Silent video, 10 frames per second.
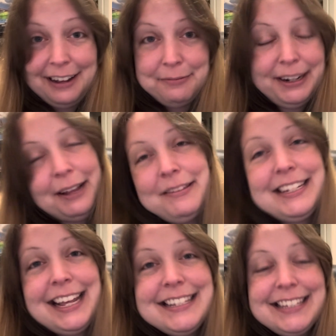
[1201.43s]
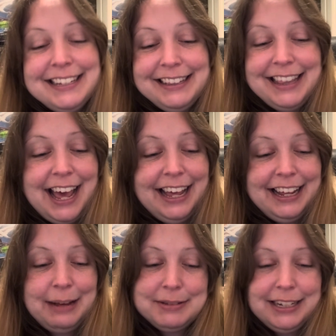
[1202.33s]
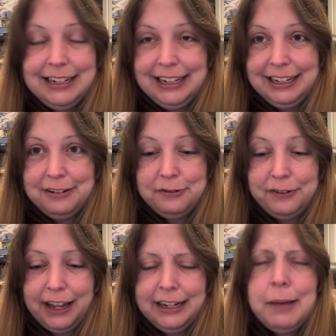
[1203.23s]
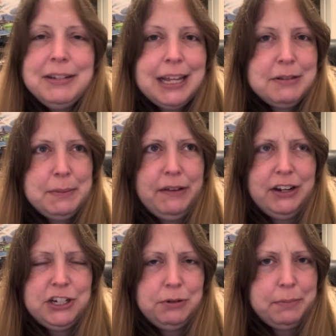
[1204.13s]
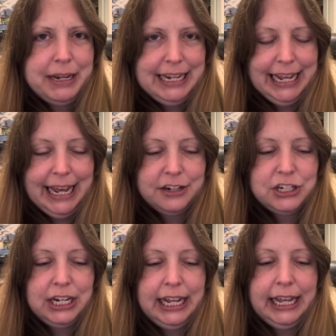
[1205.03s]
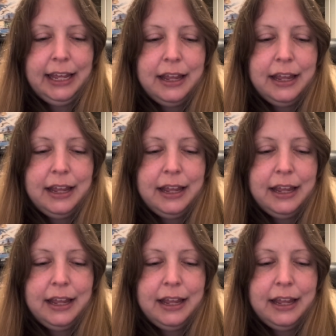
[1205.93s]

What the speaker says: went upstairs there, absolutely fine. Coming down was a bit of an issue with my knee actually.